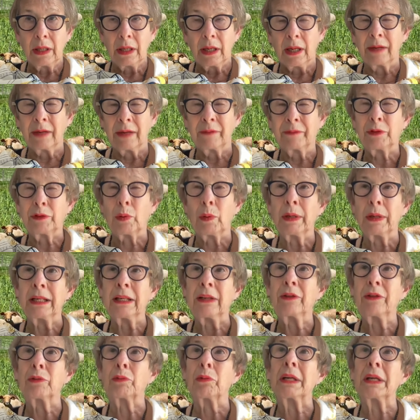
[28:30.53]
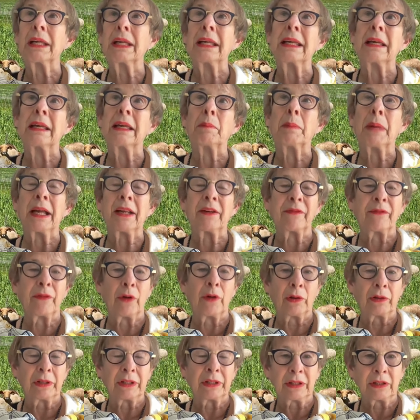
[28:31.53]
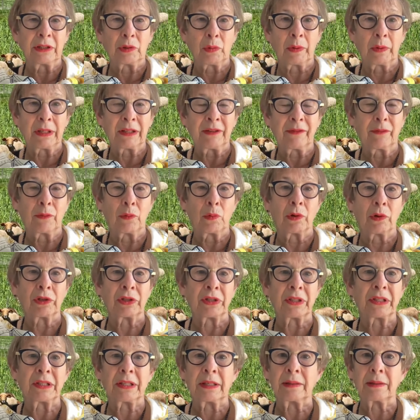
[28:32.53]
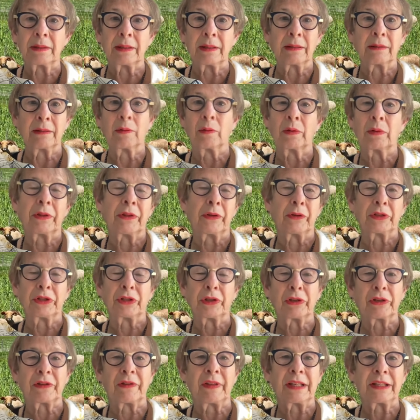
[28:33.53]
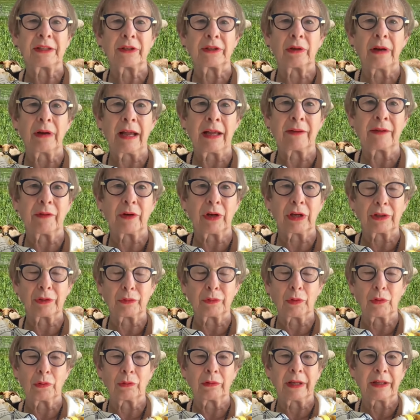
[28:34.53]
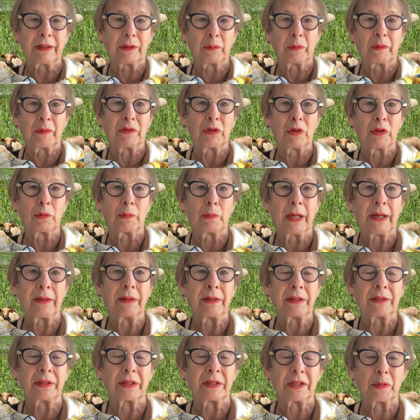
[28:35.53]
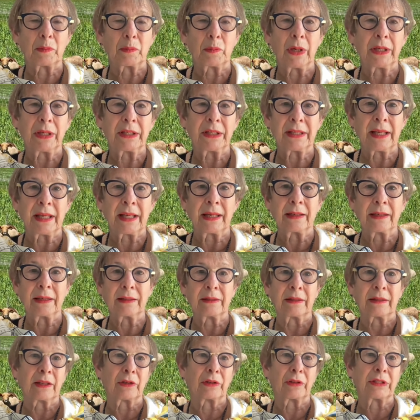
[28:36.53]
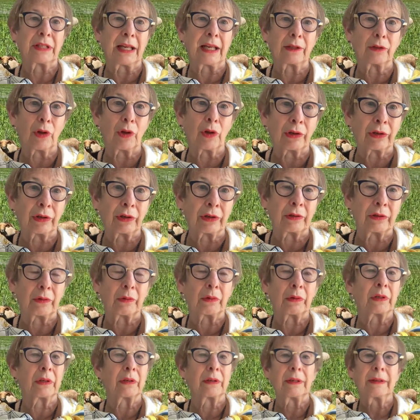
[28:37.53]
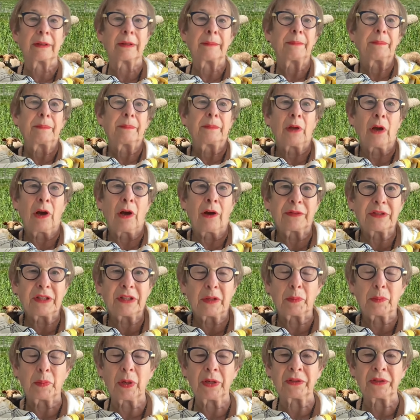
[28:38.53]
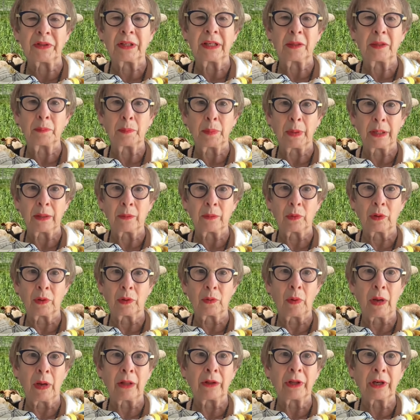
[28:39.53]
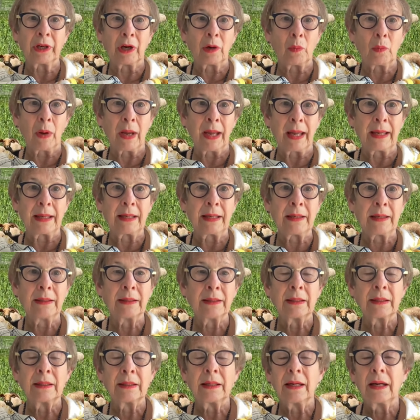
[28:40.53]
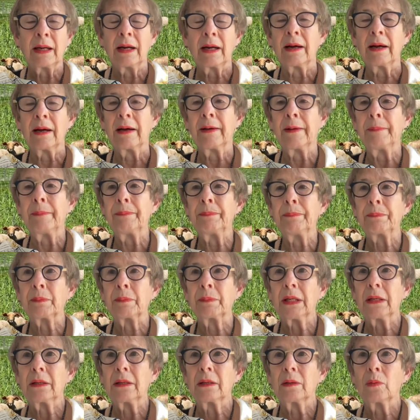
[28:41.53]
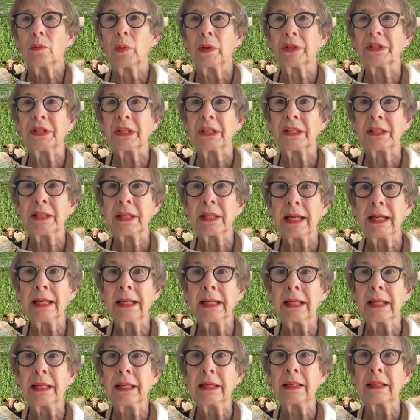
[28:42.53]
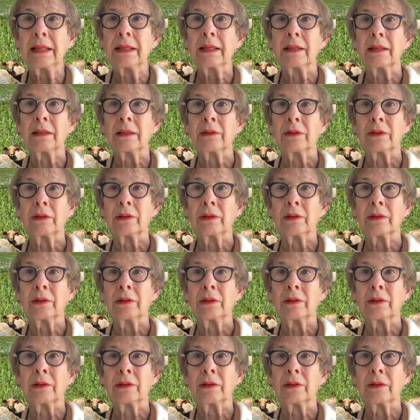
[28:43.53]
of 23 it might fall into 24 just to you know there's certain things that are out of our control like the review by the system-wide senate that could take longer or office of the president but we're well on our way um, what's exciting